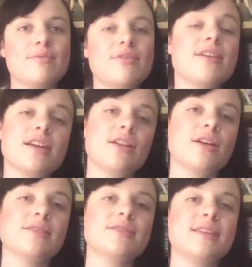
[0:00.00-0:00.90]
very
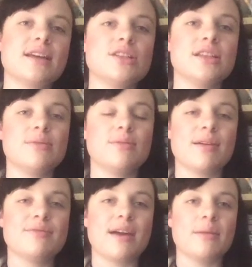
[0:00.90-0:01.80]
close actually with
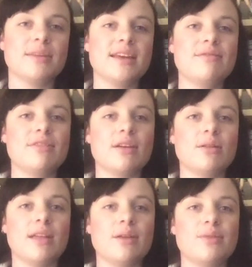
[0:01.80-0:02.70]
my family, even
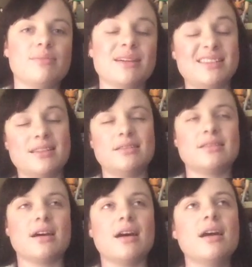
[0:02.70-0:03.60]
though like with my
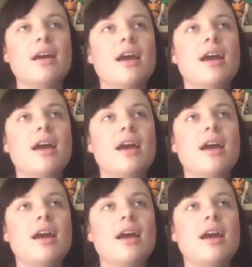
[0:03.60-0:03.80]
sister,